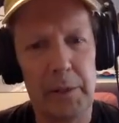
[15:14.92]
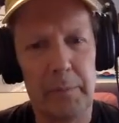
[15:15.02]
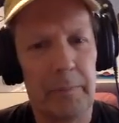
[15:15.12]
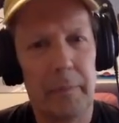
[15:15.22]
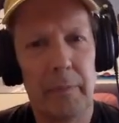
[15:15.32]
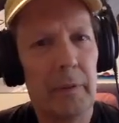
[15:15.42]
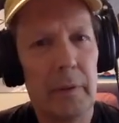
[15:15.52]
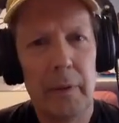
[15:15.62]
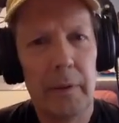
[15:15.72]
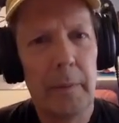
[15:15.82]
big rides, I
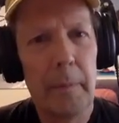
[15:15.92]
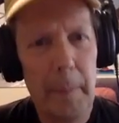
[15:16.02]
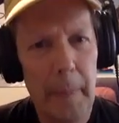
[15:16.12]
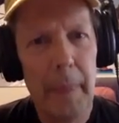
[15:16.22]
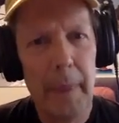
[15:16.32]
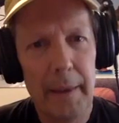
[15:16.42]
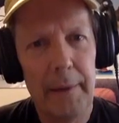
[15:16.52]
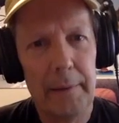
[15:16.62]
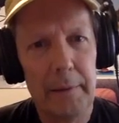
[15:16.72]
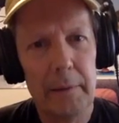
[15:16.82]
still bring a lot of that